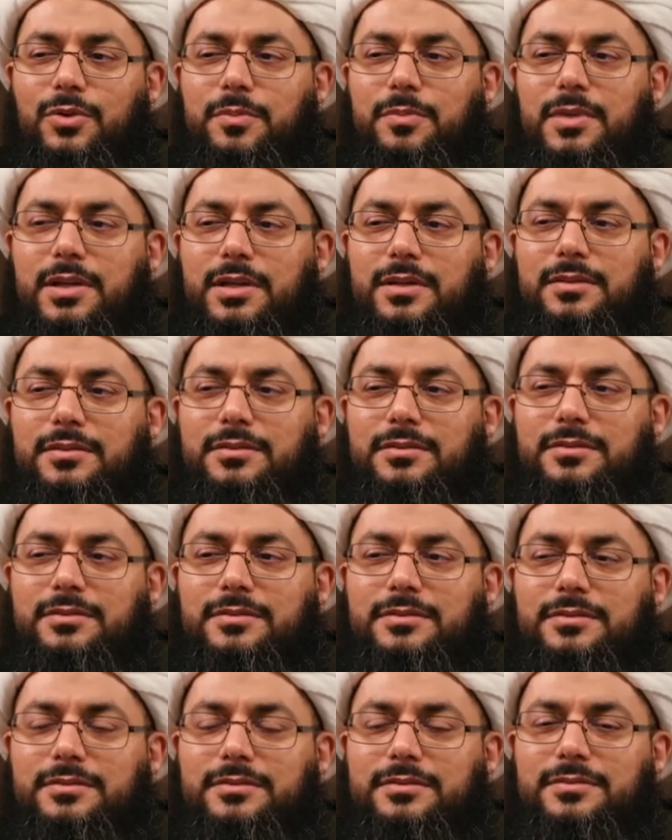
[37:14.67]
Why did
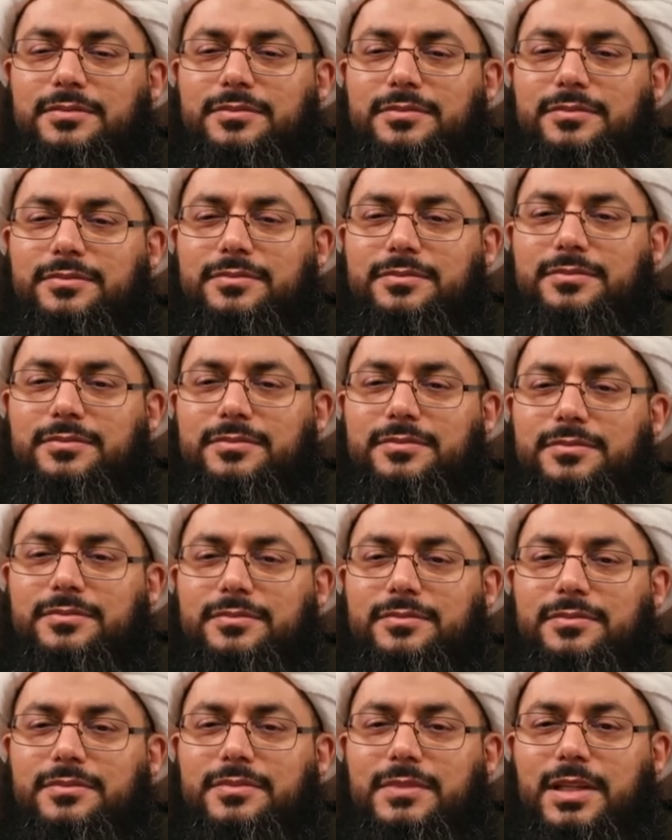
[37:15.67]
they fear
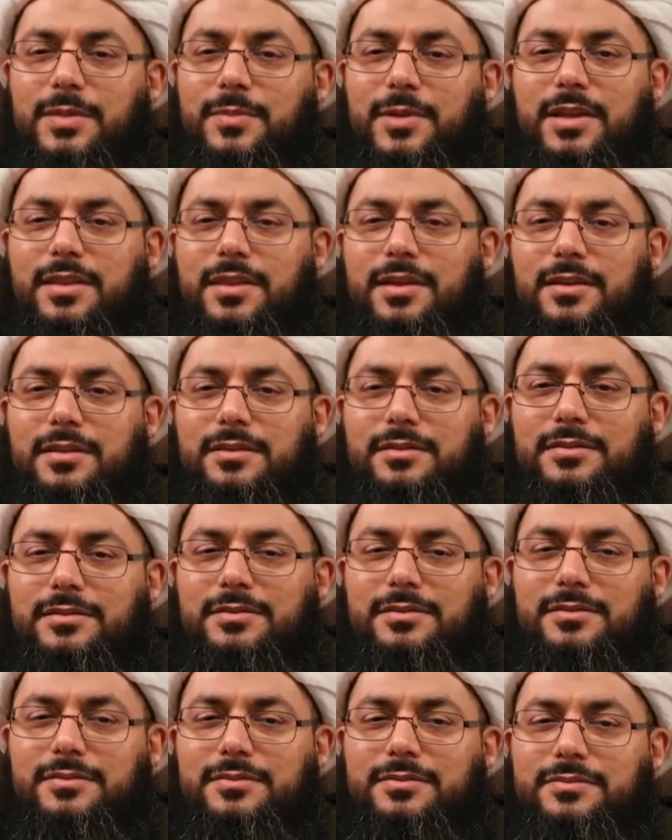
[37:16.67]
Ali being
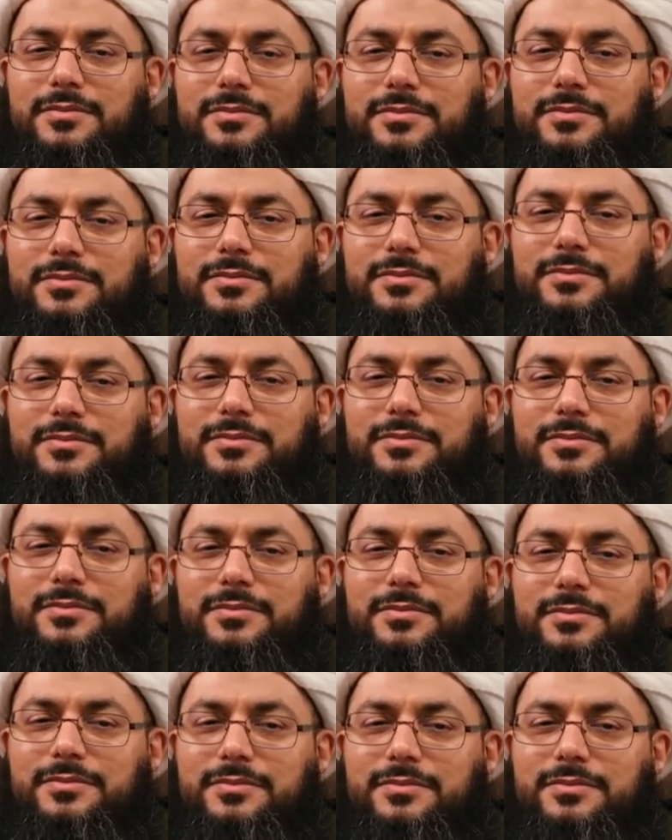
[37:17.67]
seen in such an image?